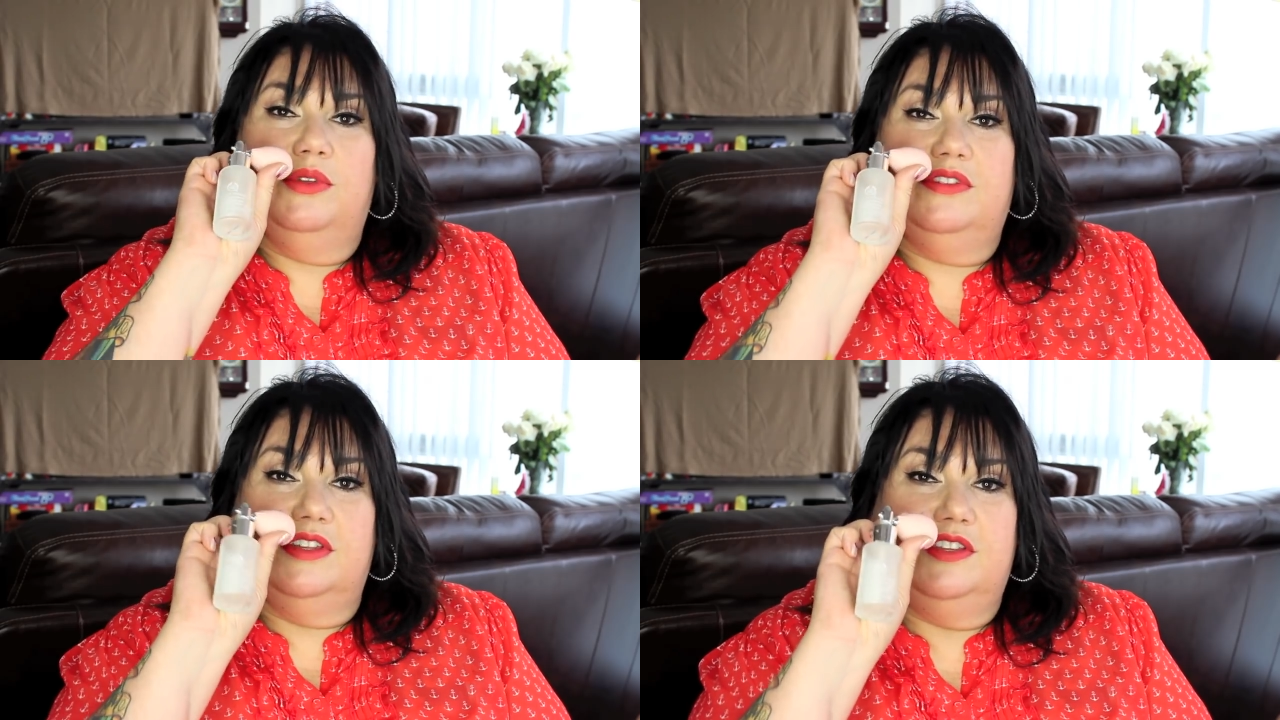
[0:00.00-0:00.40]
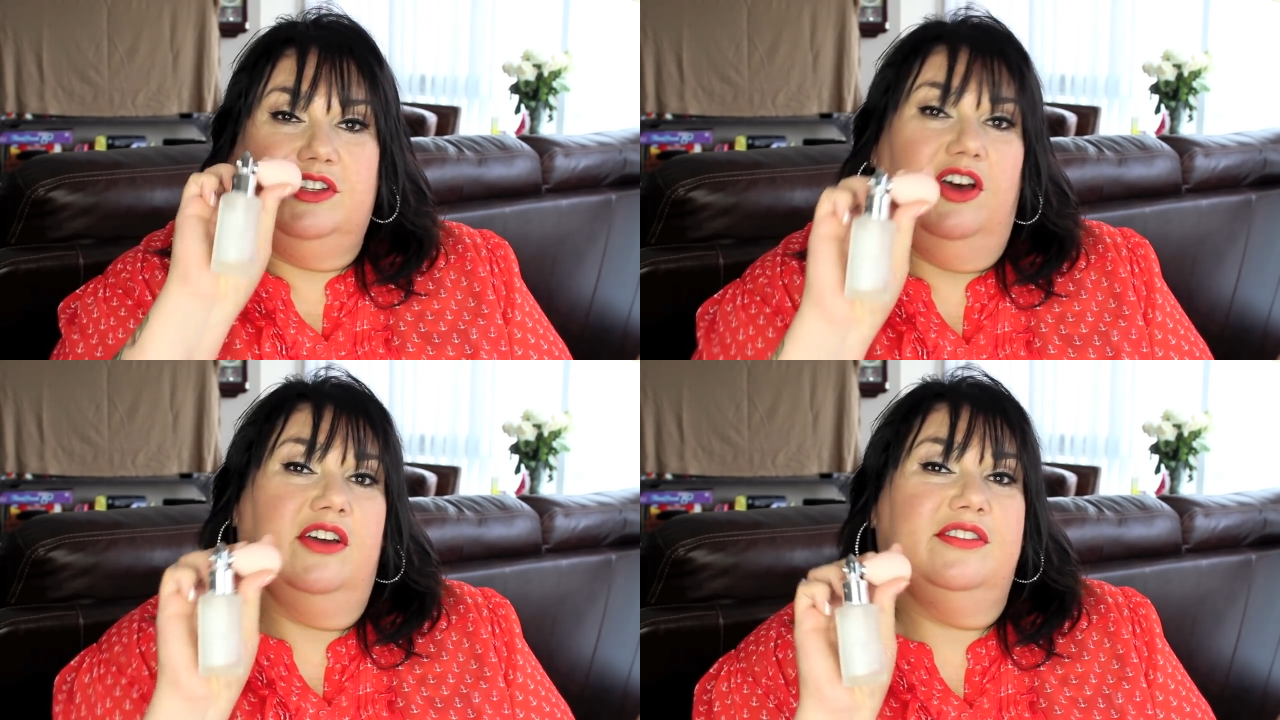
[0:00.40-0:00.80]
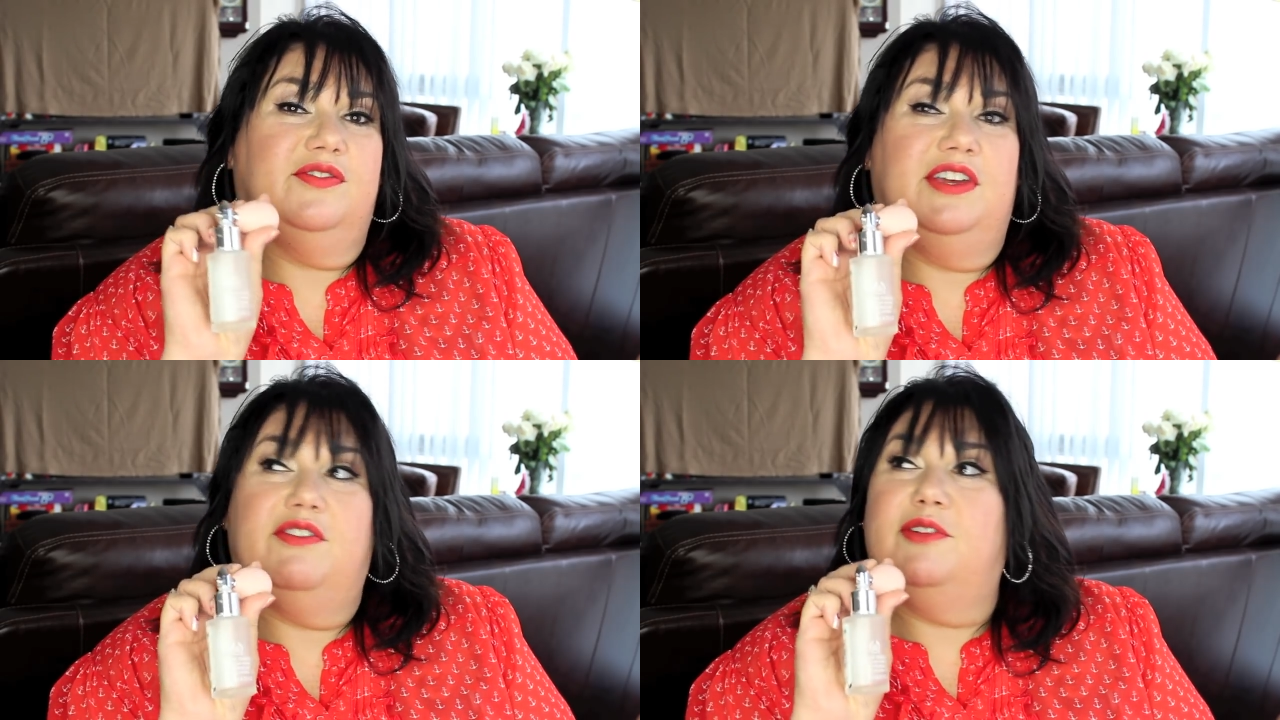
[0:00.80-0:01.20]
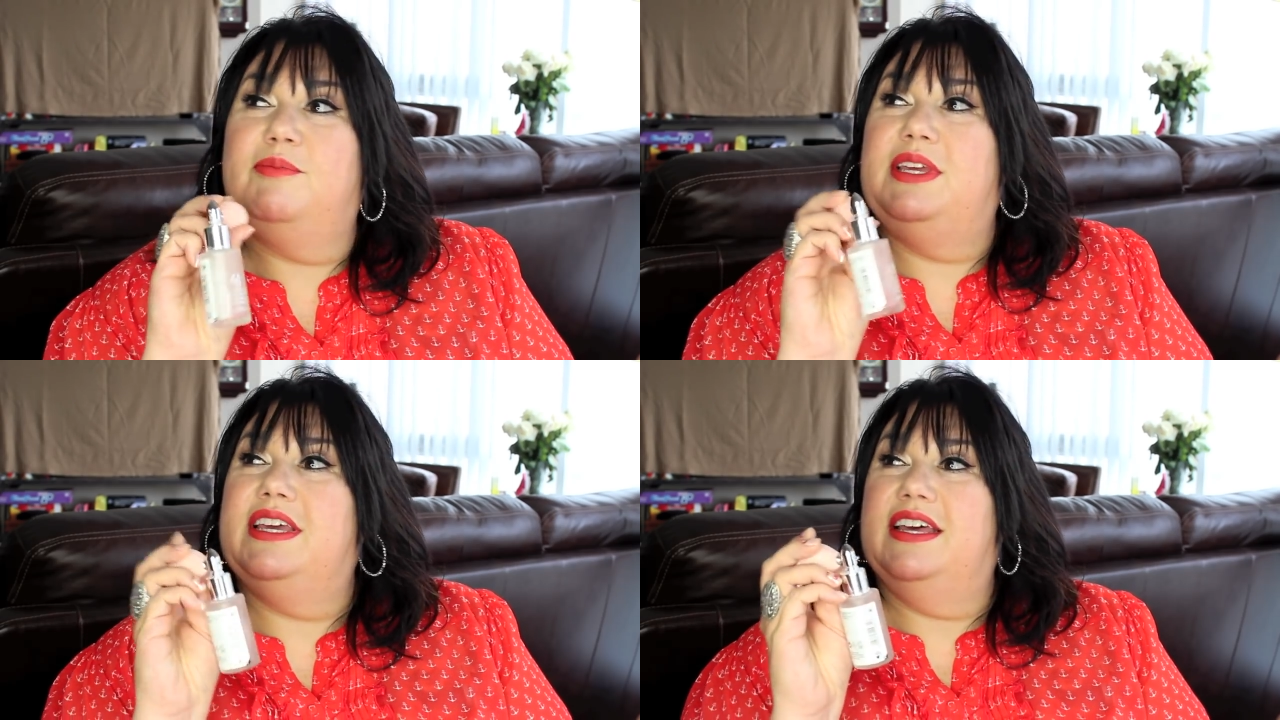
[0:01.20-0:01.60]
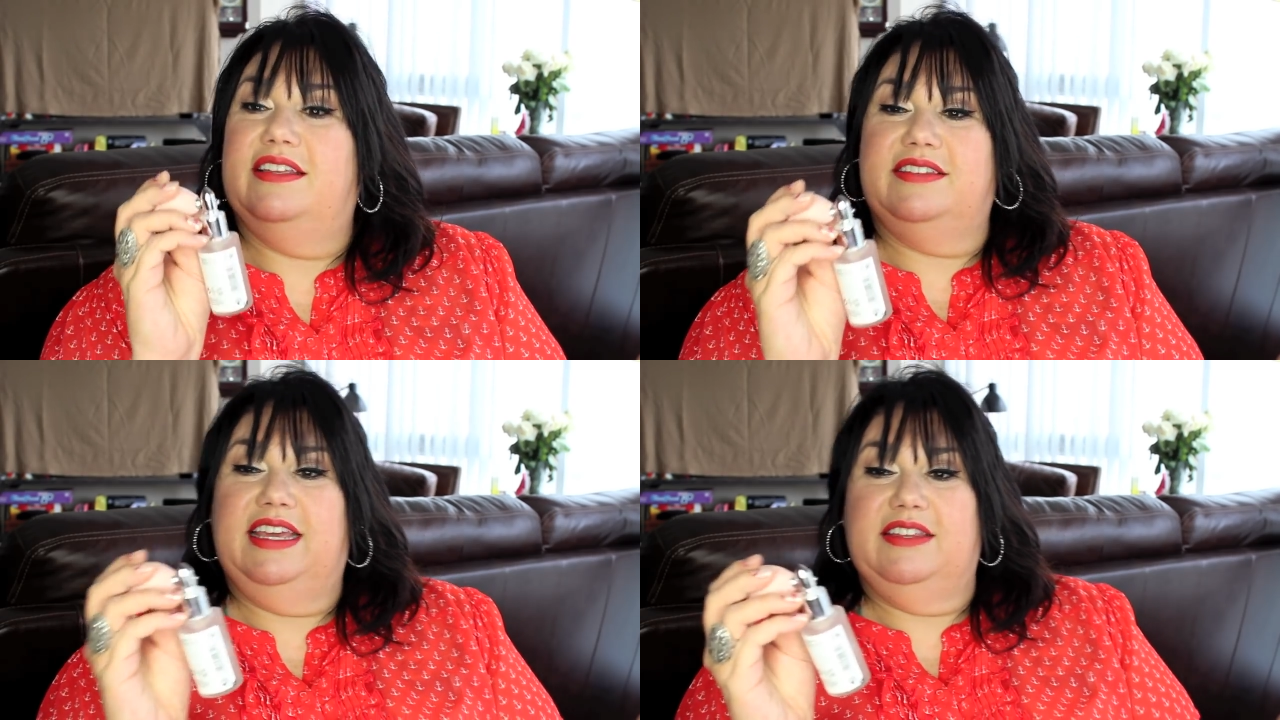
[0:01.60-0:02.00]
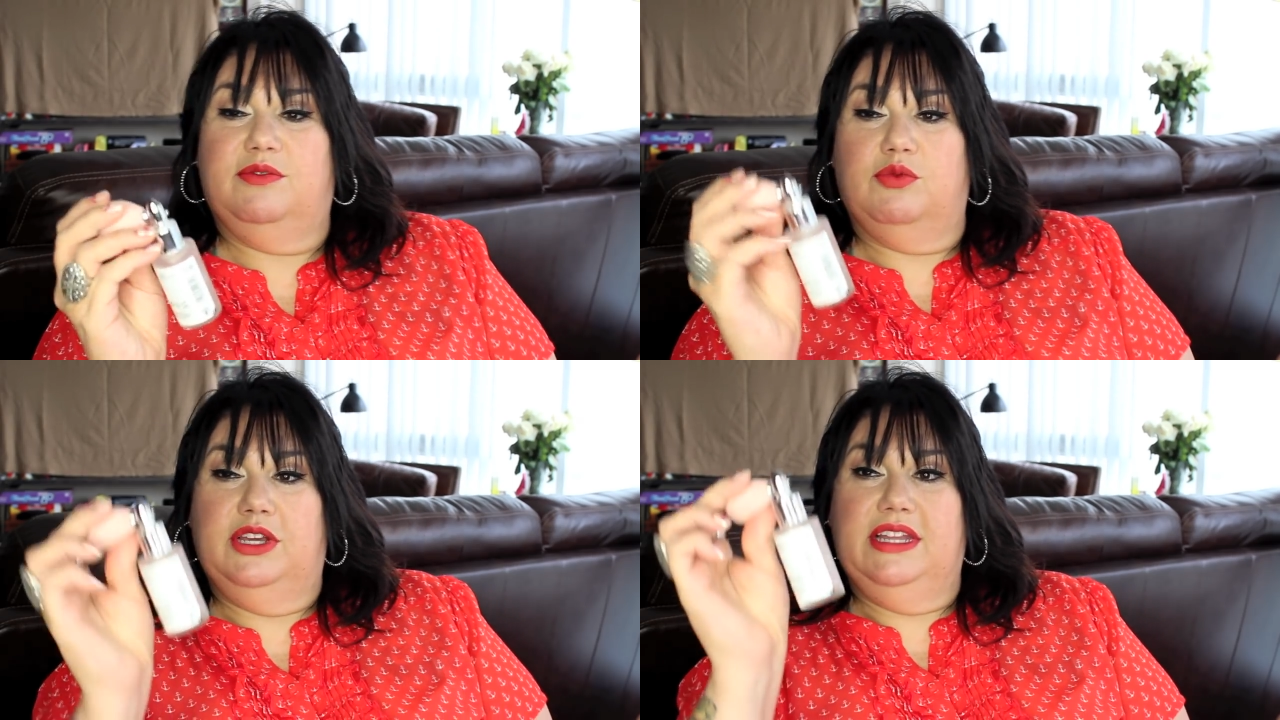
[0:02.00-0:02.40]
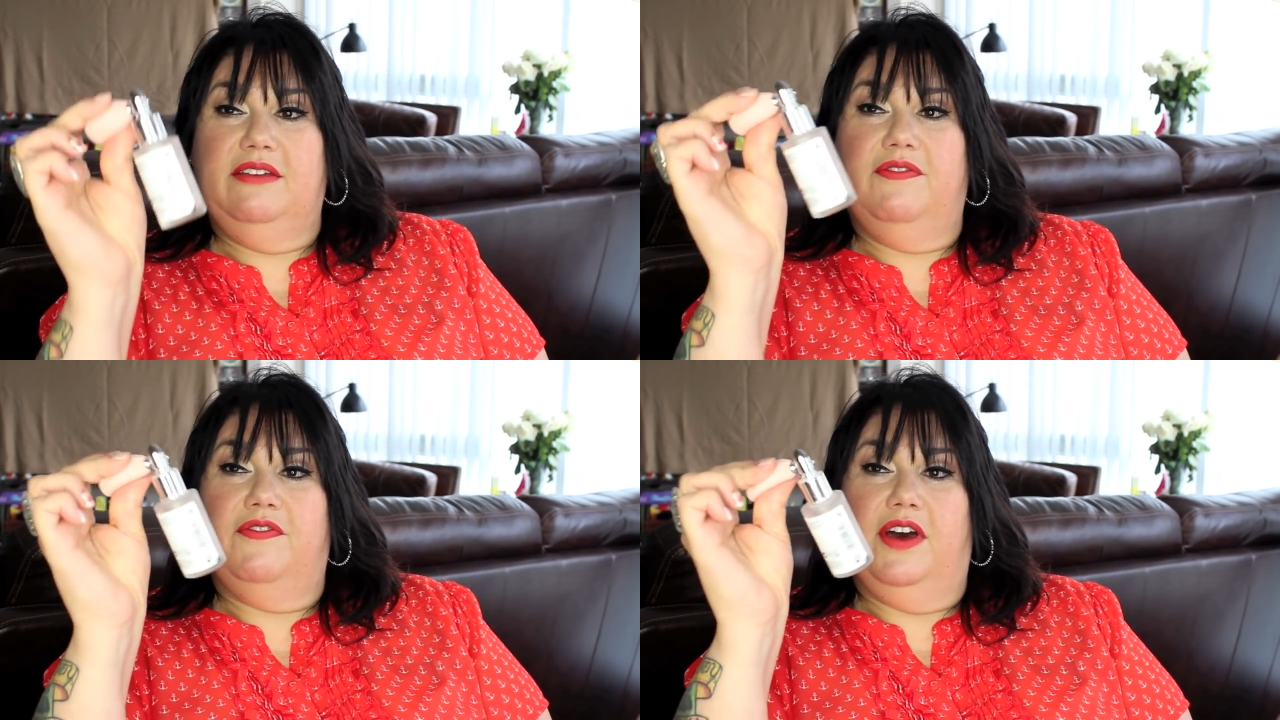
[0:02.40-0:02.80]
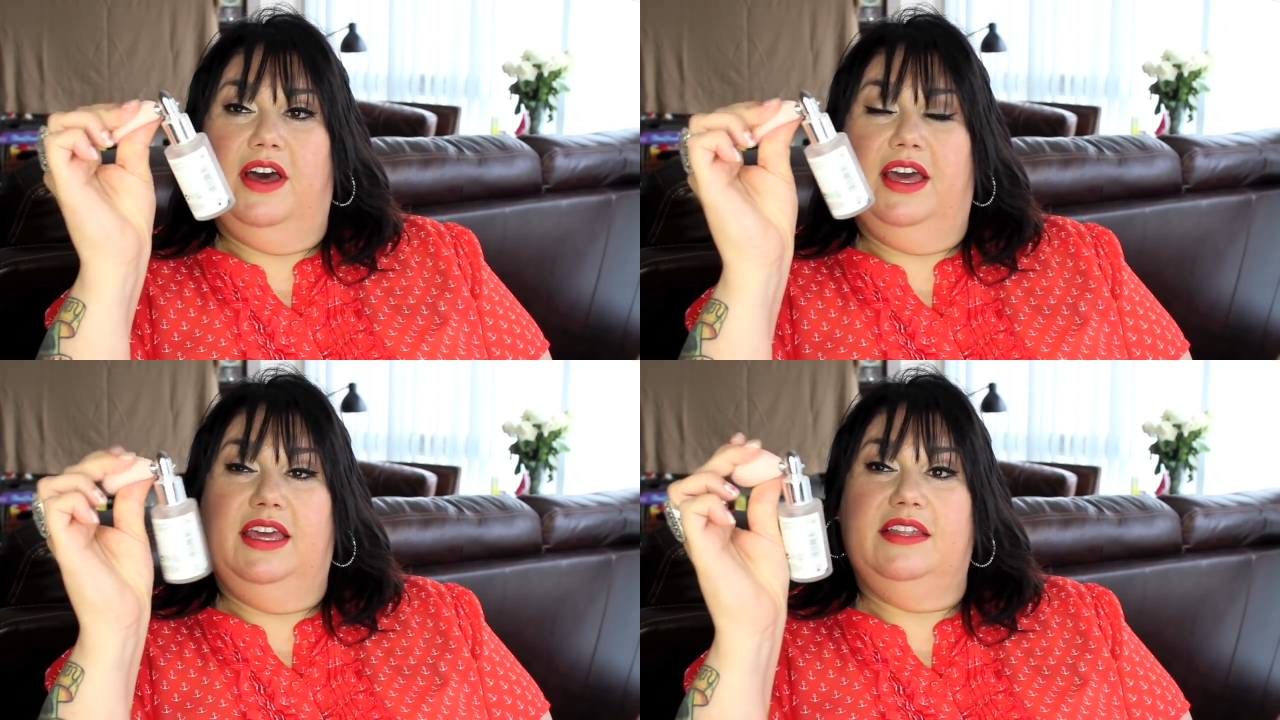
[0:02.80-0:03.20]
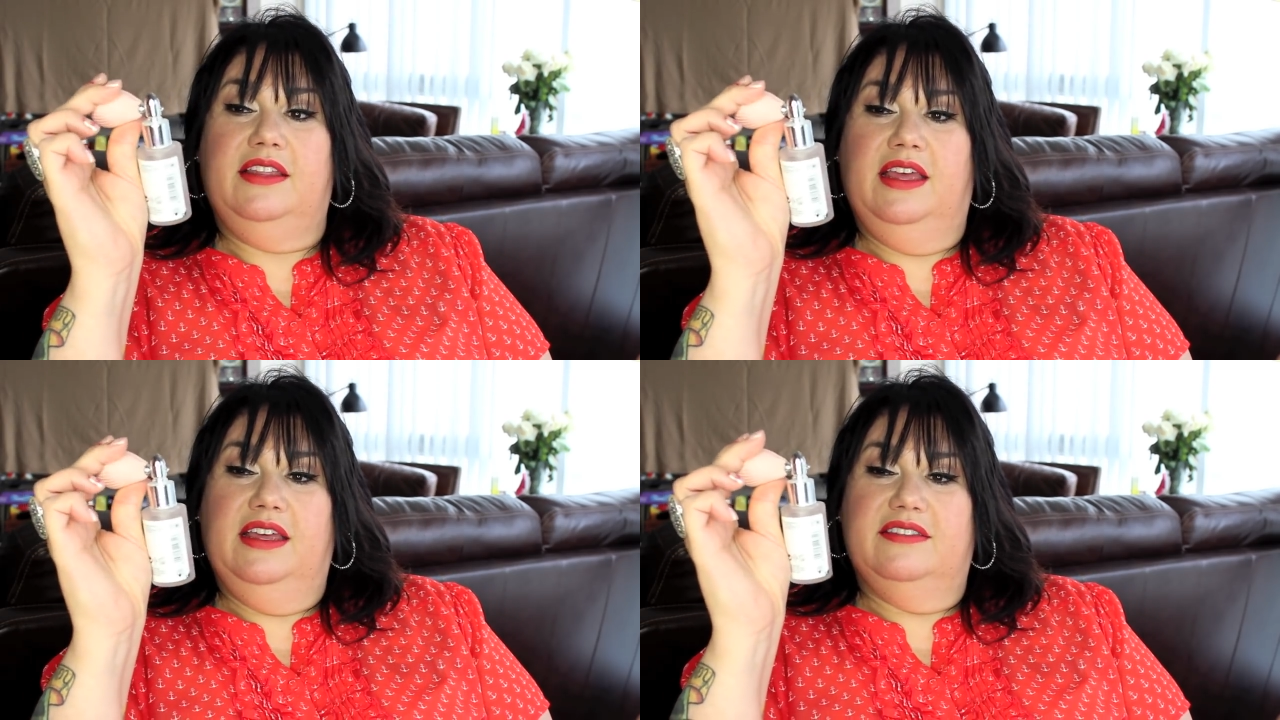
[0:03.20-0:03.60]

was not the dog's favorite, because it's really fine.